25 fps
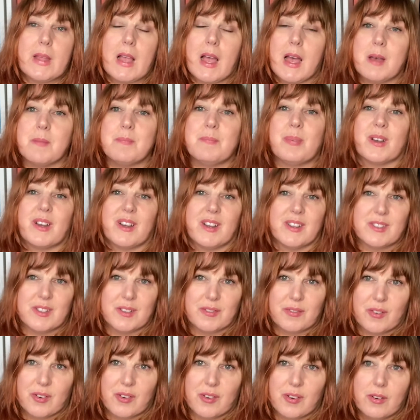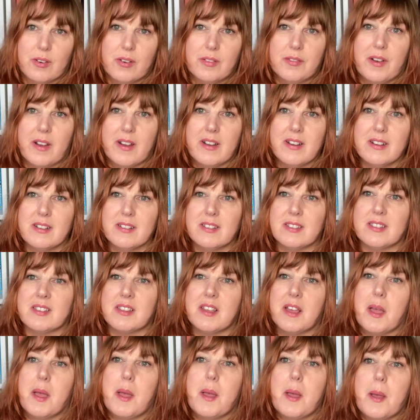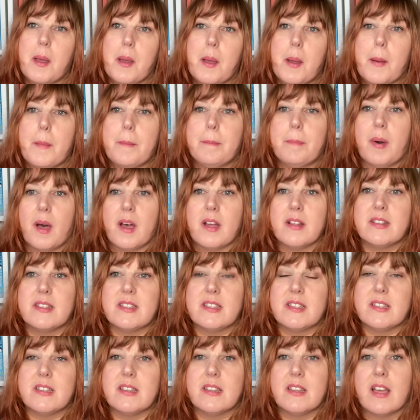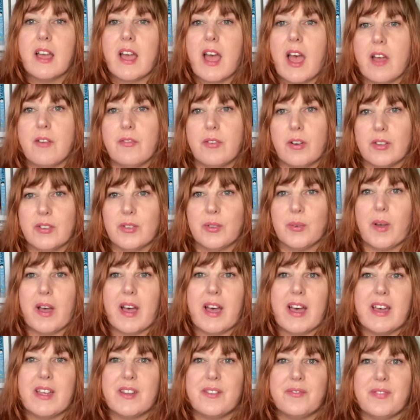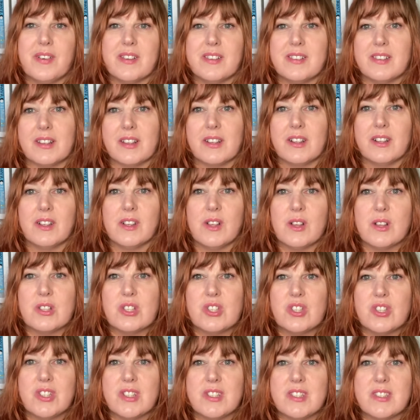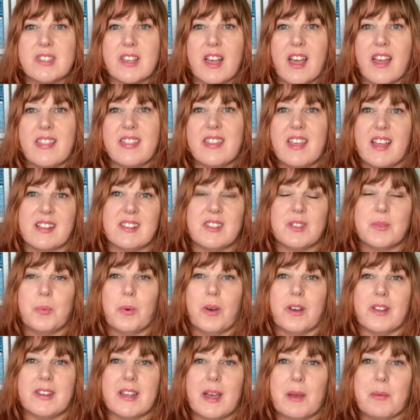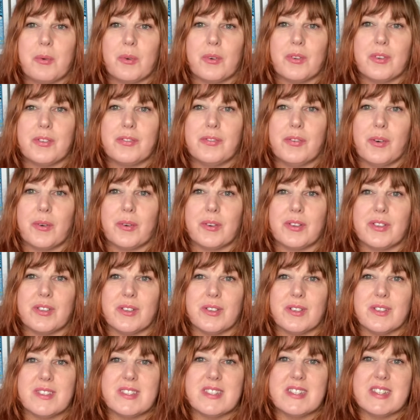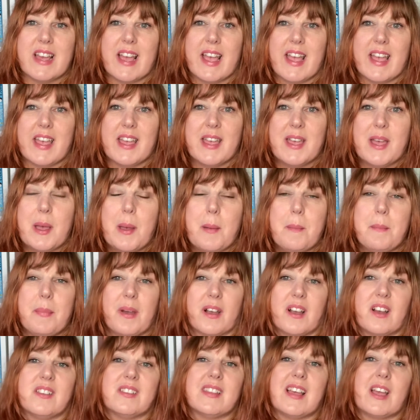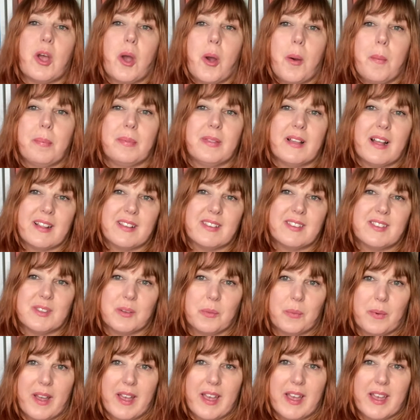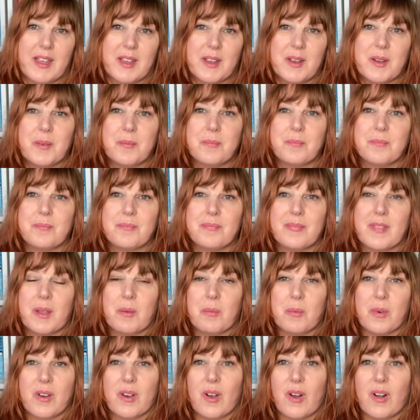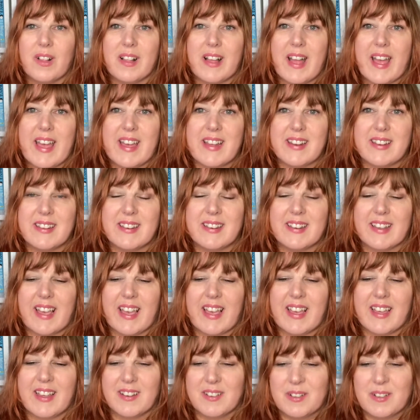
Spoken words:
because of coronavirus, but I've also had physical launches, and that's what I'm going to focus on today because I hope that's the way we're all headed again.